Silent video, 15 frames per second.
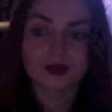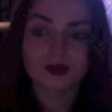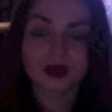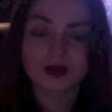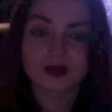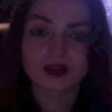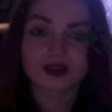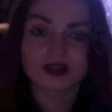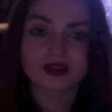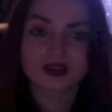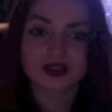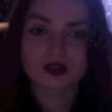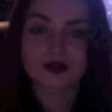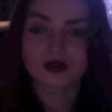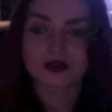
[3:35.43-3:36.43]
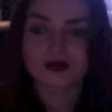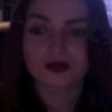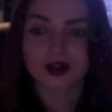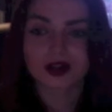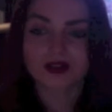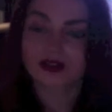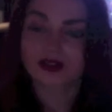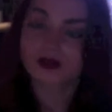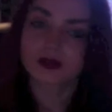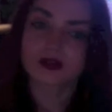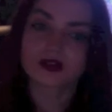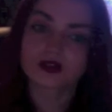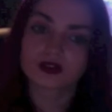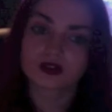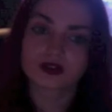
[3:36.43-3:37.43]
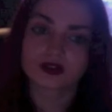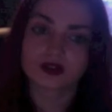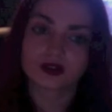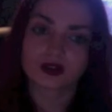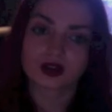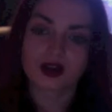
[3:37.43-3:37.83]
People did say the red and black that we used on the